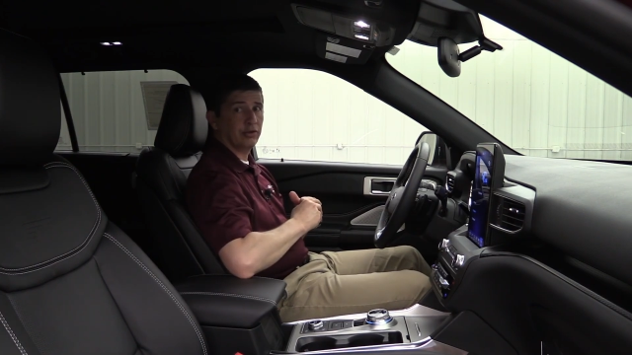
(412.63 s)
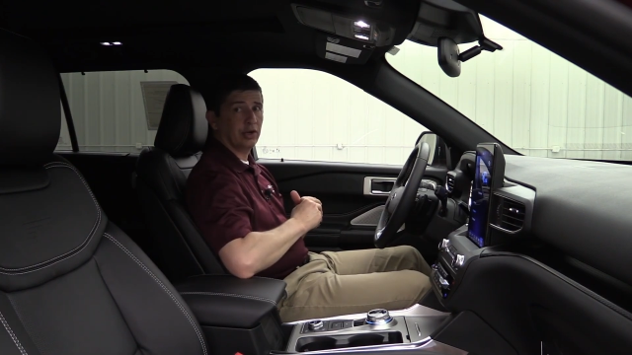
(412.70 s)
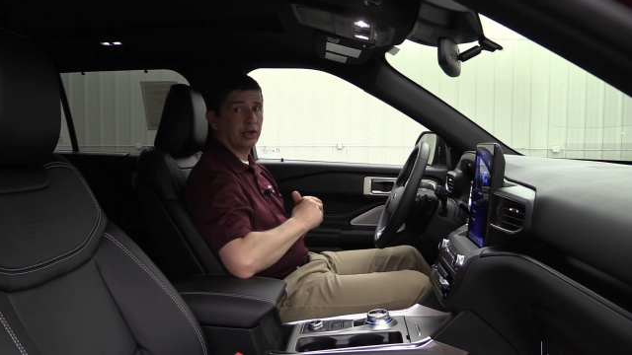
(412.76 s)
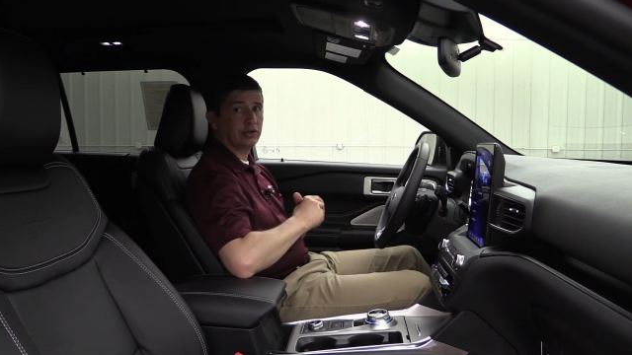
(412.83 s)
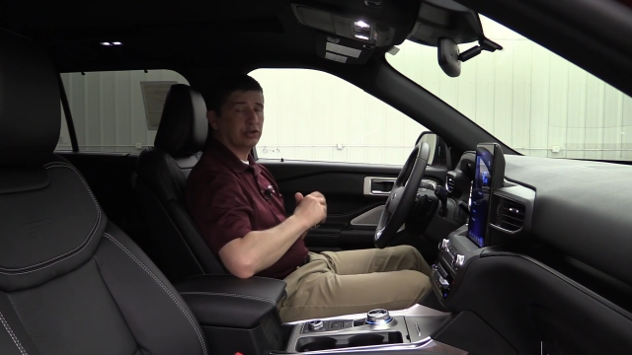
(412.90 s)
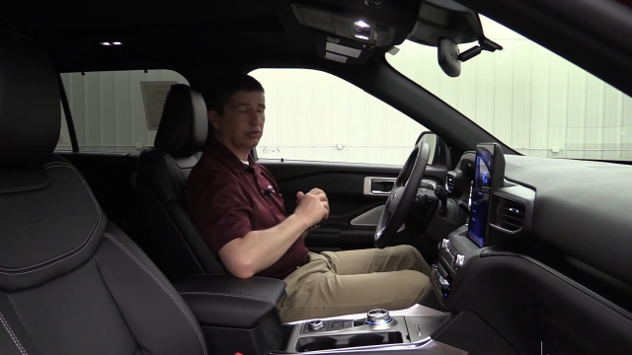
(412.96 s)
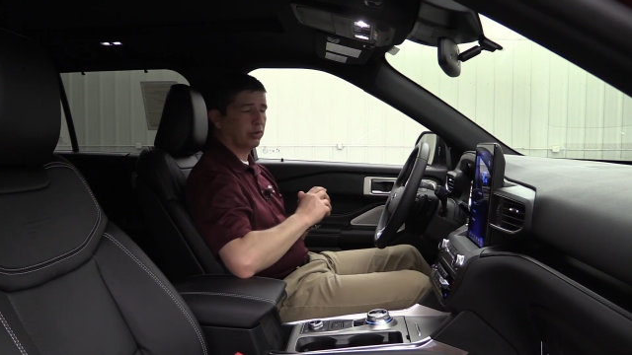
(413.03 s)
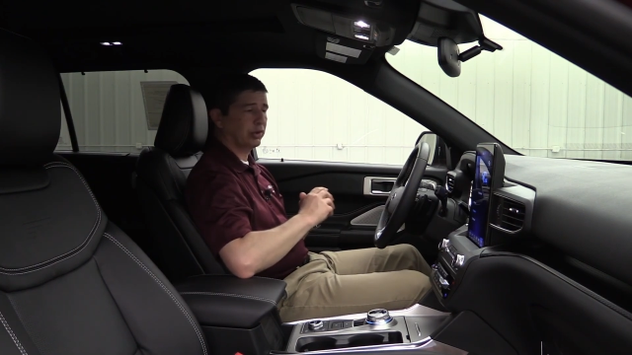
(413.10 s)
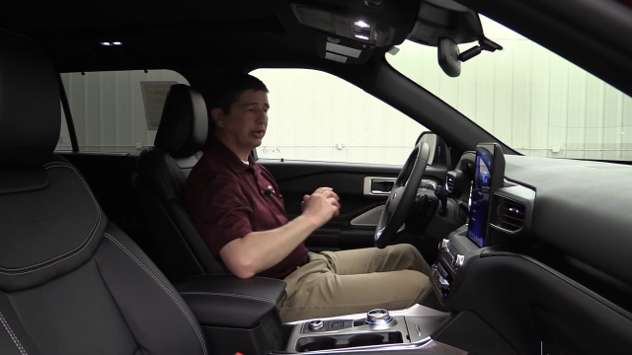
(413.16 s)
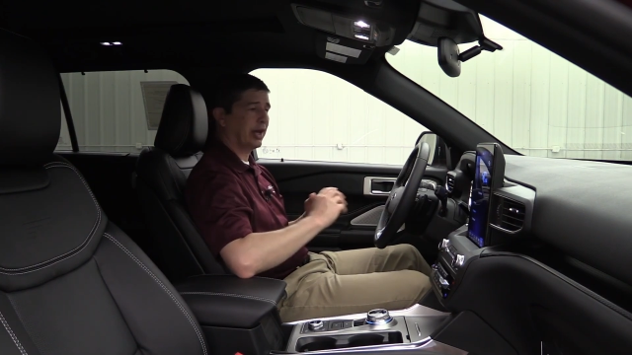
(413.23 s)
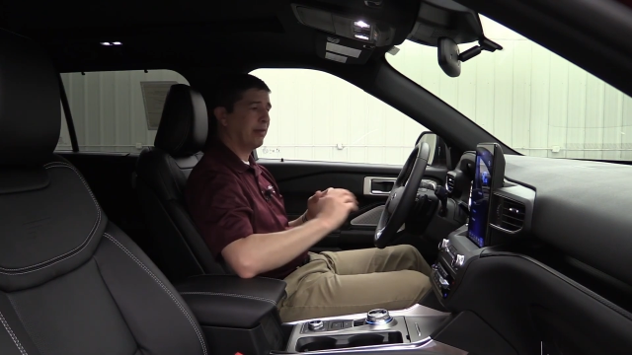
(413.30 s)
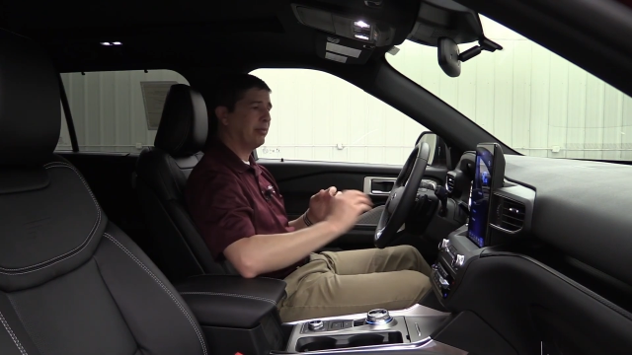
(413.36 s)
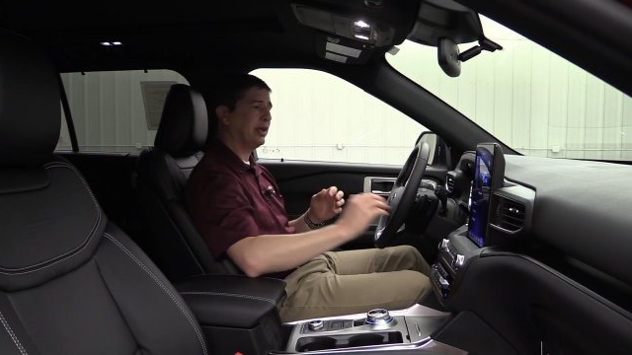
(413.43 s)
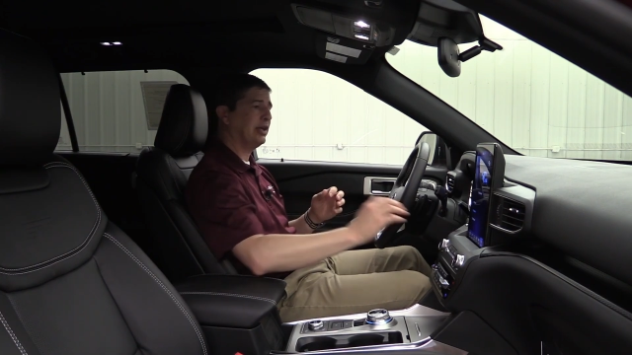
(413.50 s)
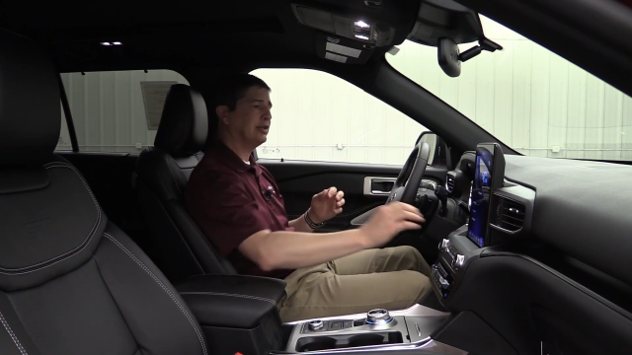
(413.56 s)
if you're not sure what
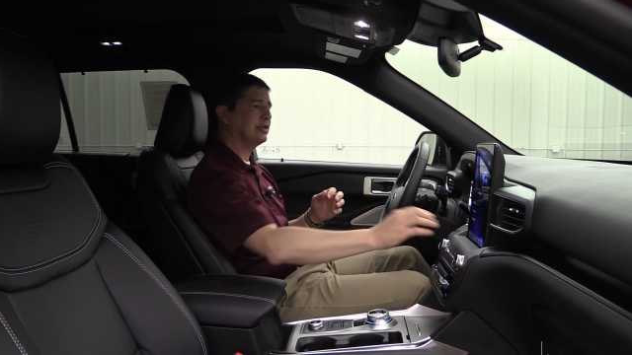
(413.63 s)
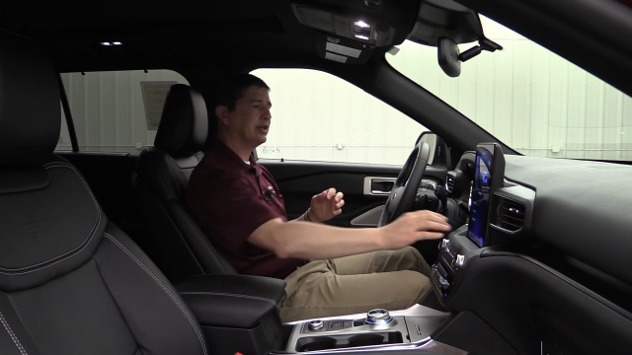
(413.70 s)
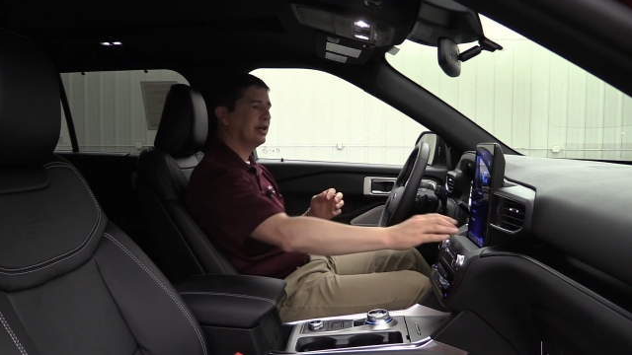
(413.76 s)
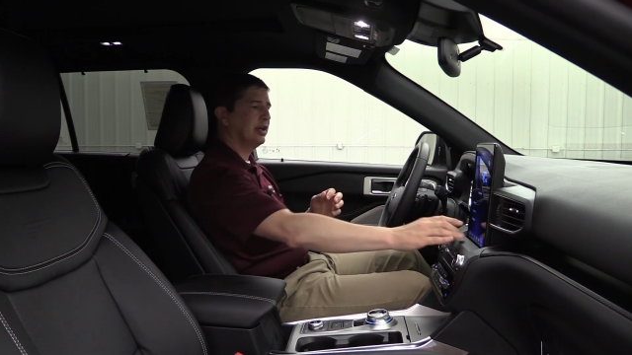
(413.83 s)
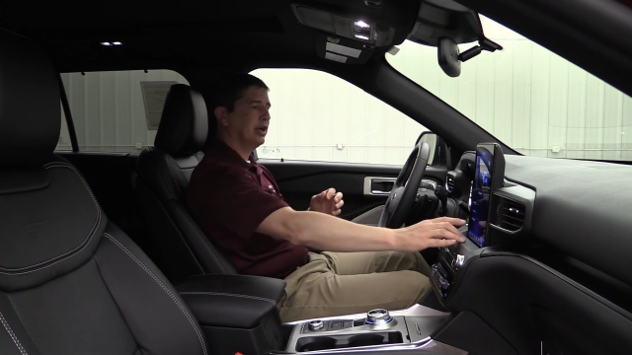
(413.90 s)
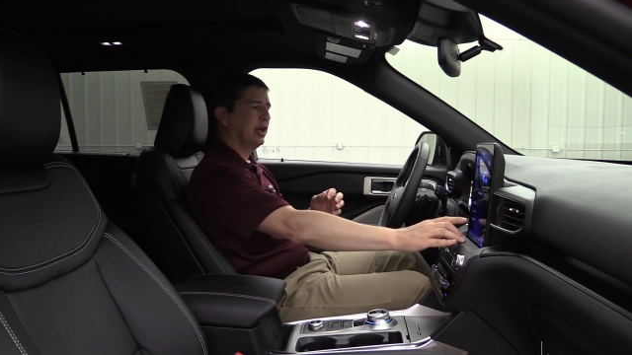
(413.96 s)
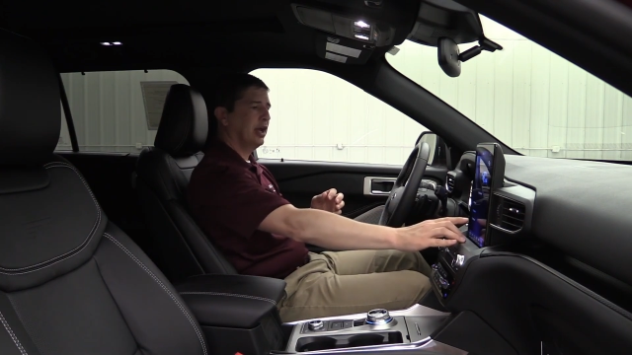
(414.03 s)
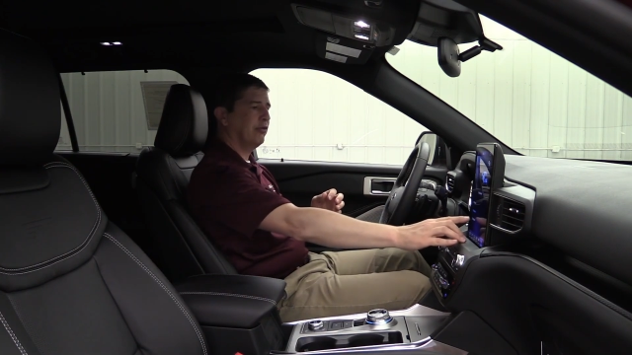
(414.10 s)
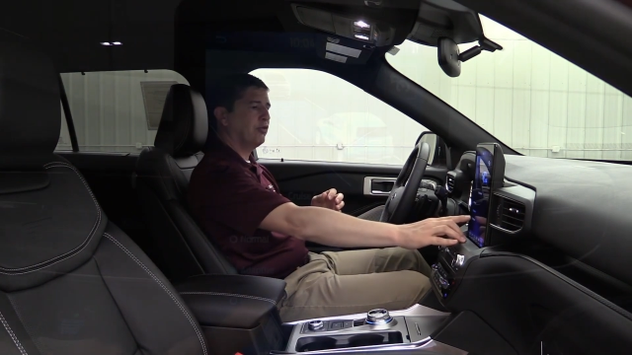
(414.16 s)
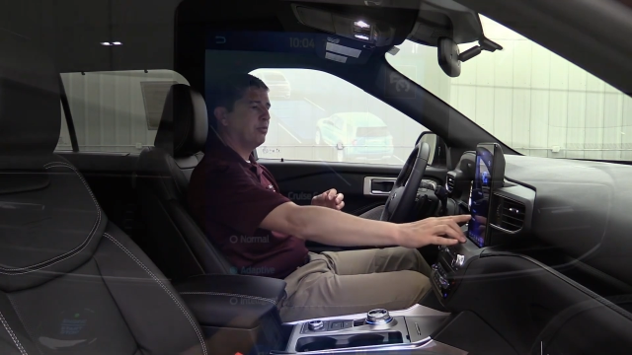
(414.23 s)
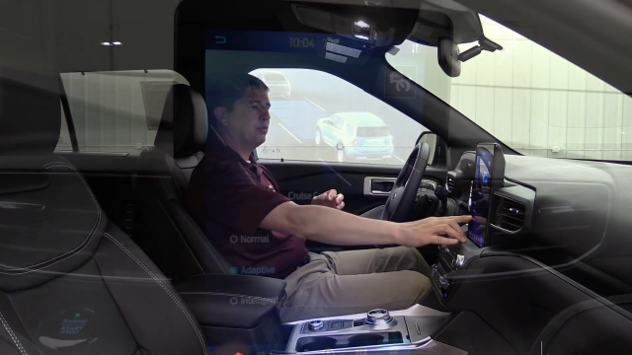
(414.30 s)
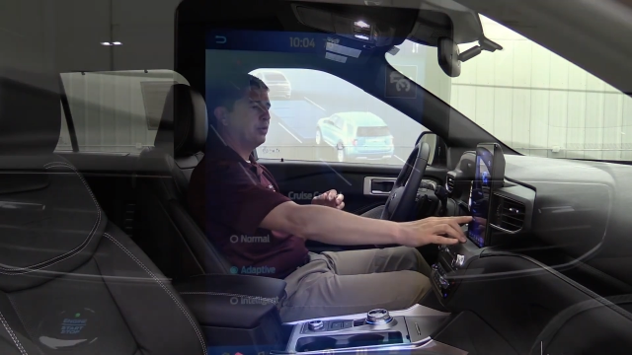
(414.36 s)
that means. If